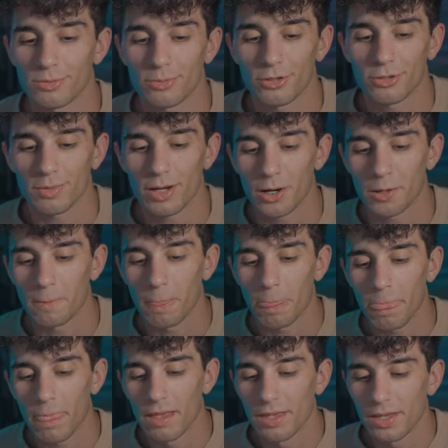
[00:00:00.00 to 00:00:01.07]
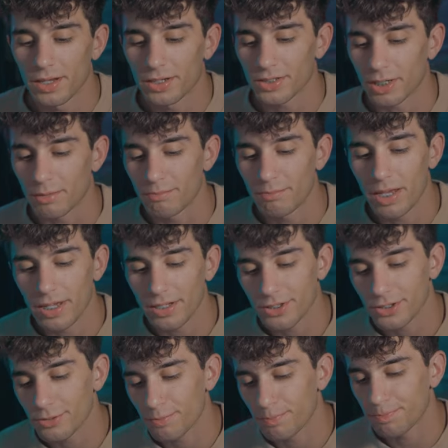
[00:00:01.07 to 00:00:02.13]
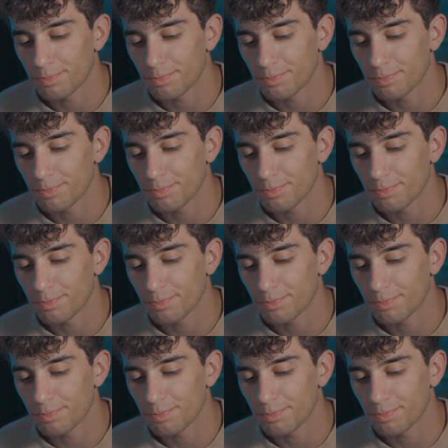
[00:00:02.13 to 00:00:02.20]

more about, because like Mance